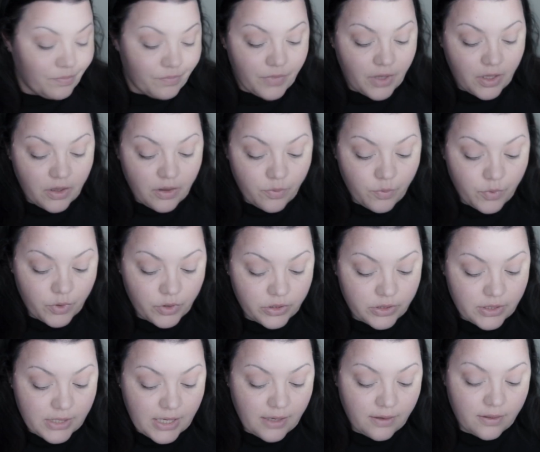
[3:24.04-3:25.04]
And then we'll
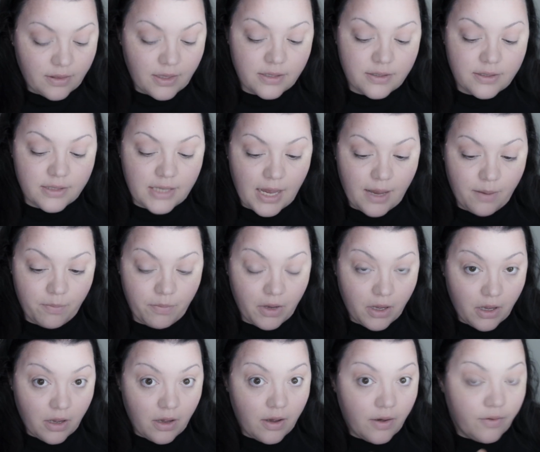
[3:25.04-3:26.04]
take the same
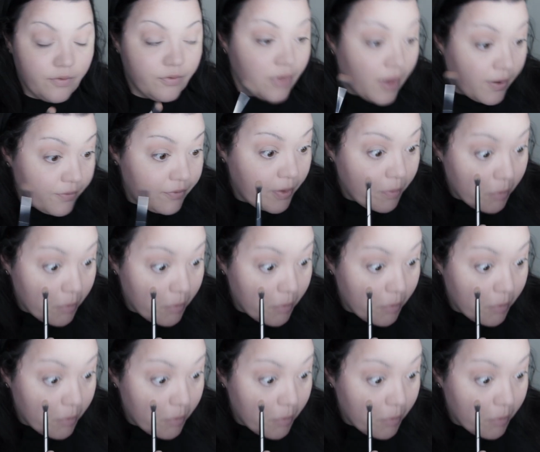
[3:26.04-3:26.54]
fluffy